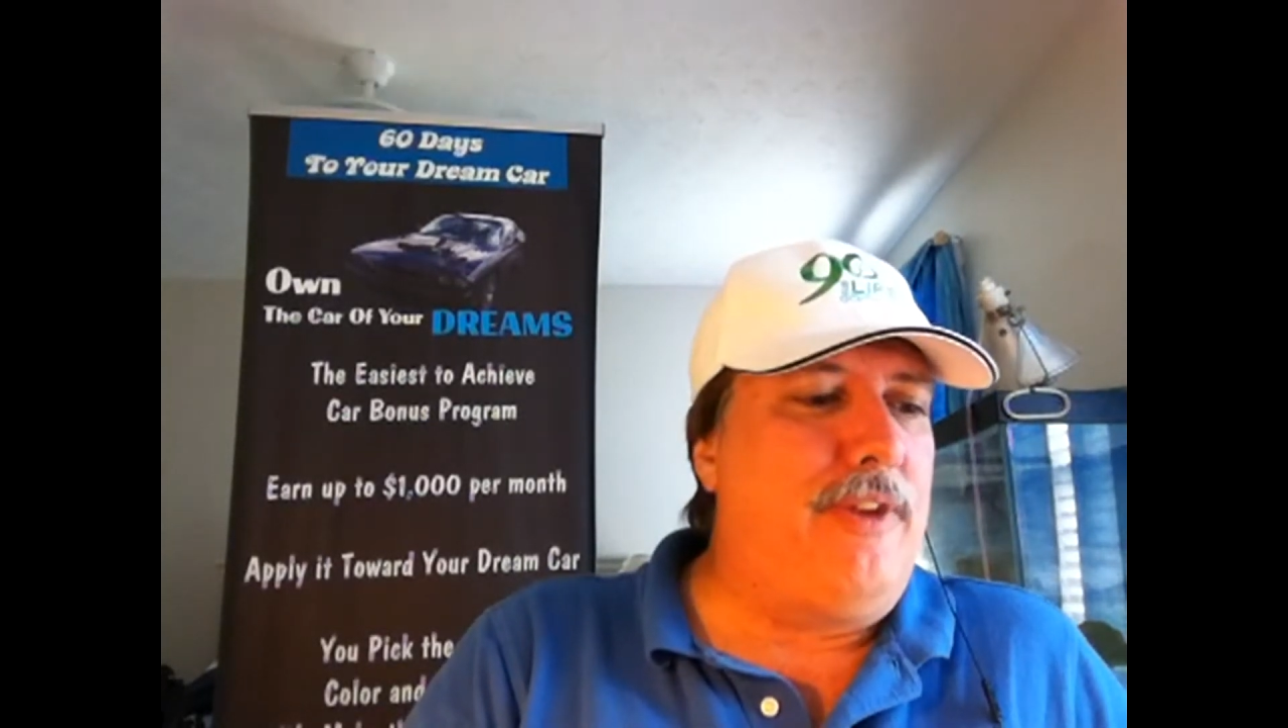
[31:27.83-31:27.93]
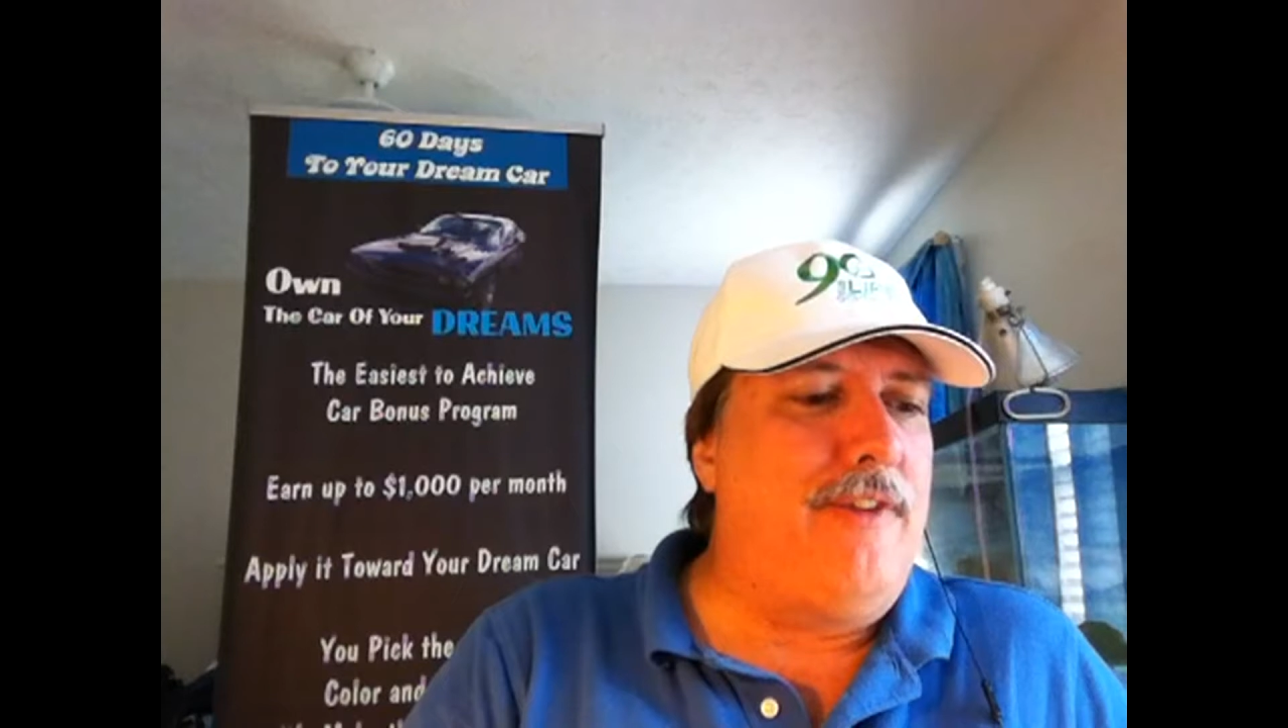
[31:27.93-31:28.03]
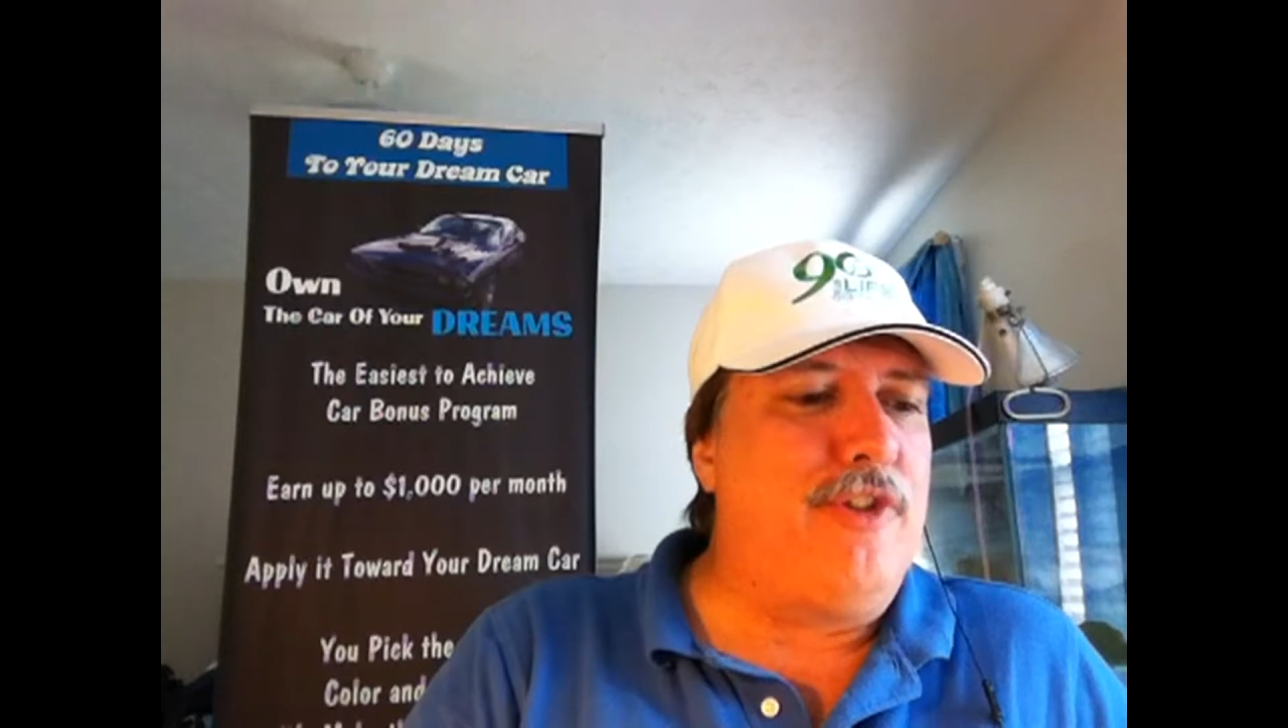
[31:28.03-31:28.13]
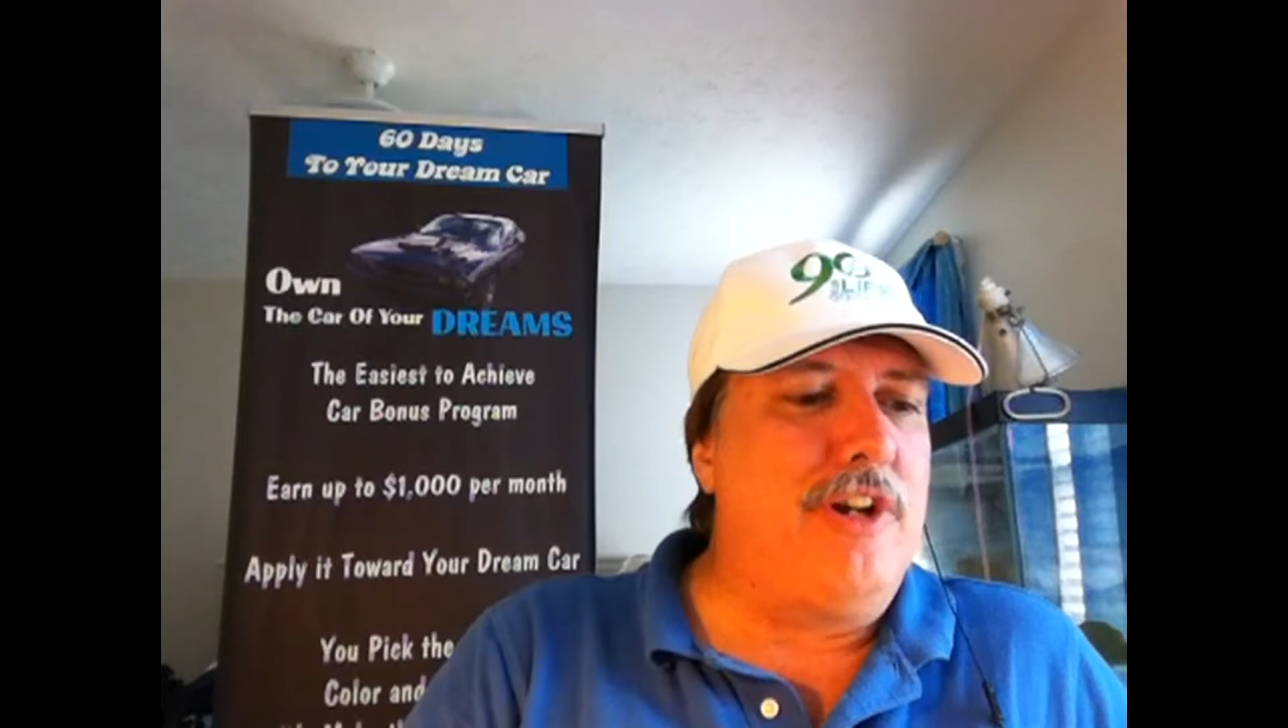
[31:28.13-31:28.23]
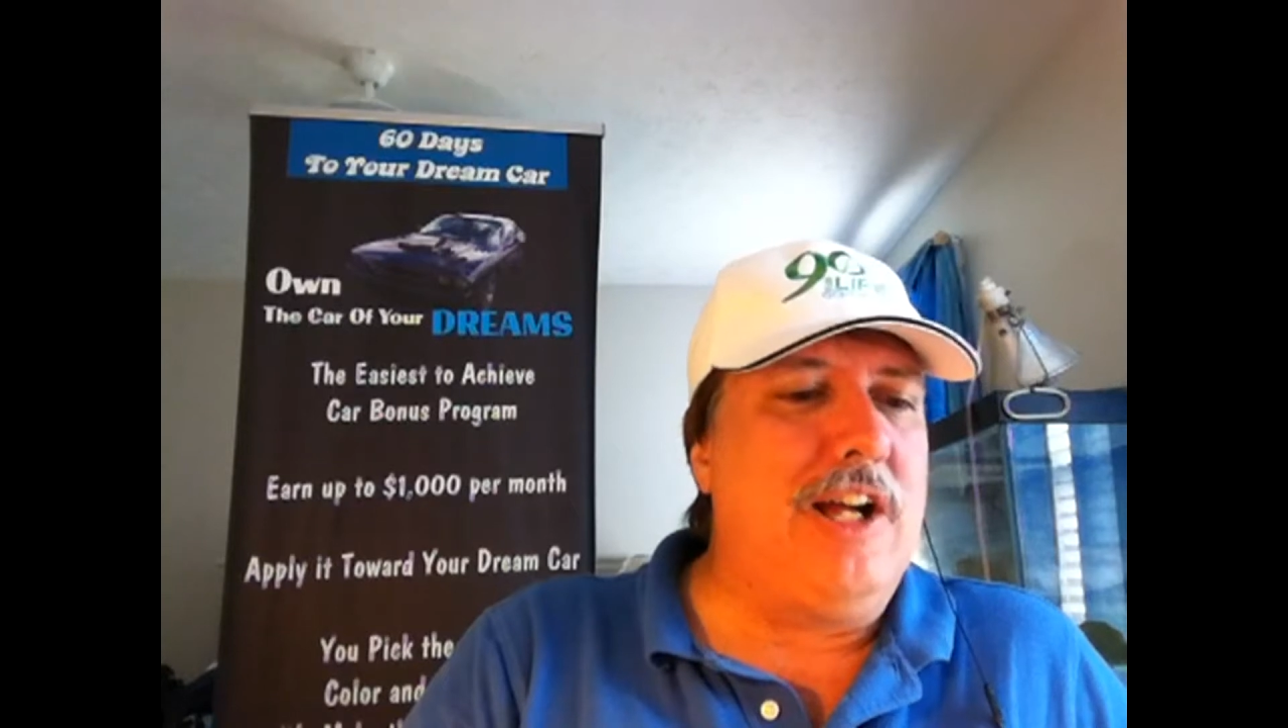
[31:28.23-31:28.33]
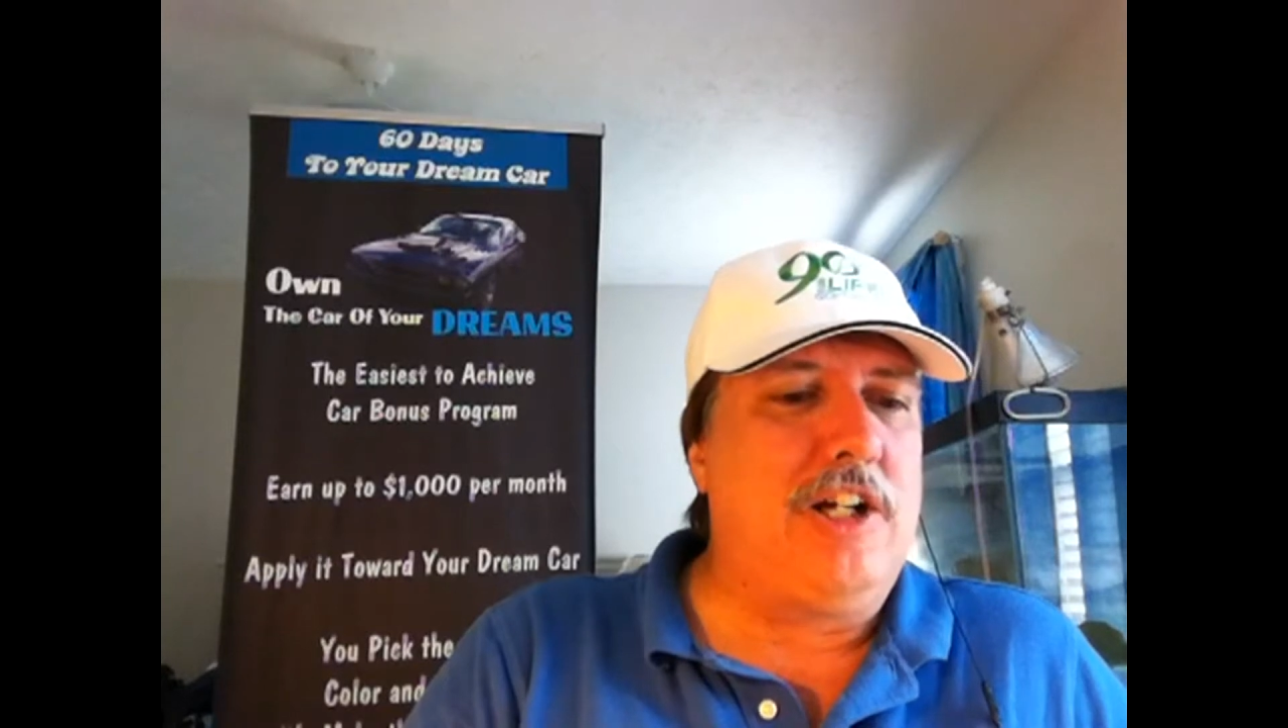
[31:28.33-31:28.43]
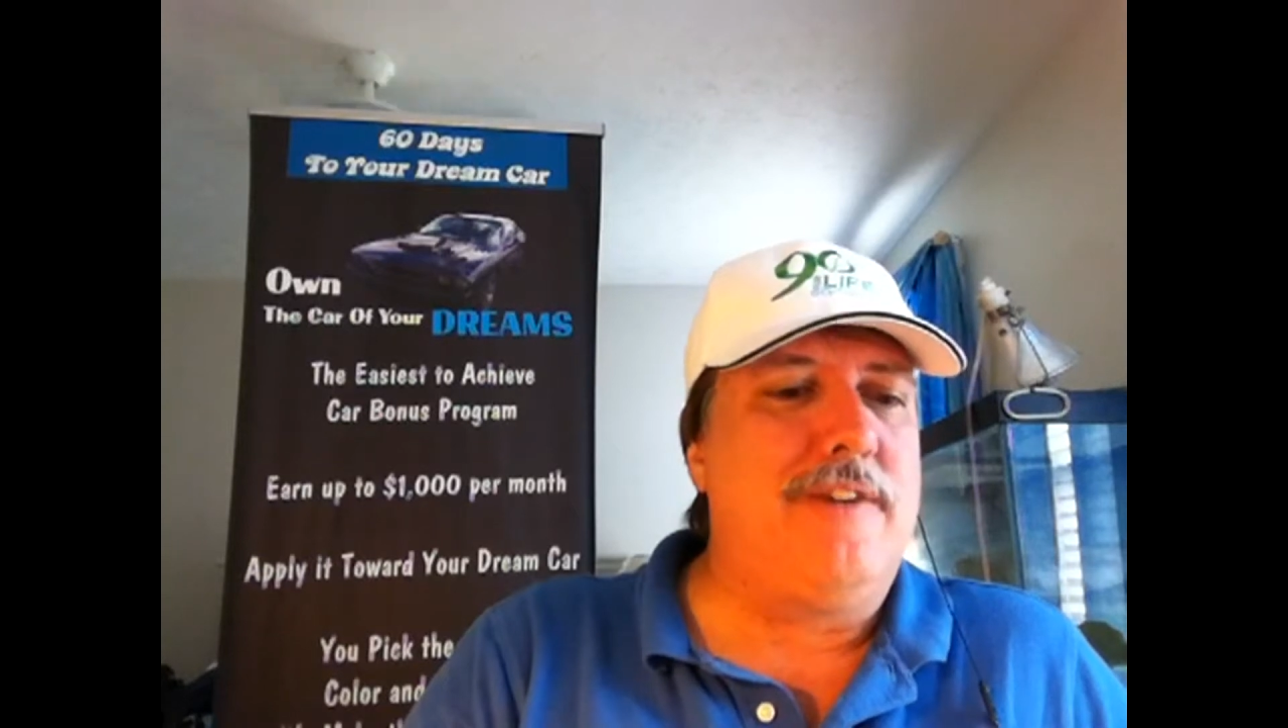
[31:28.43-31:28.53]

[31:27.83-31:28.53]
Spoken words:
if you're not